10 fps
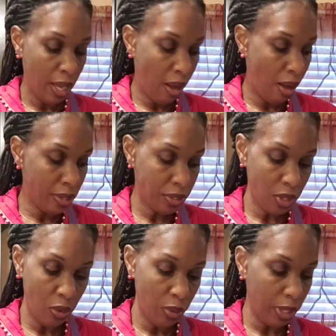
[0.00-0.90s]

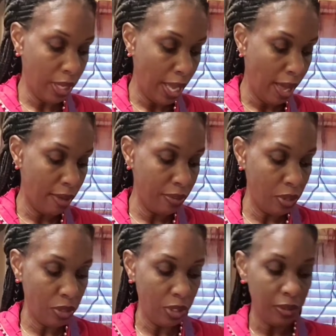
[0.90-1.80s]
Also, we're gonna
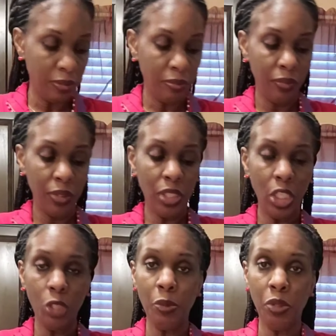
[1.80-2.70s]
use a
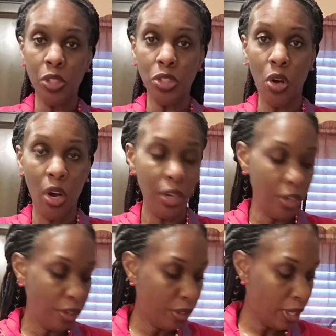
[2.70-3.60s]
teaspoon of
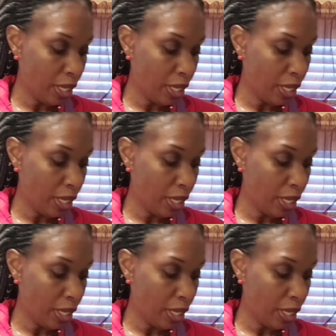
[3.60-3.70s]
tartar,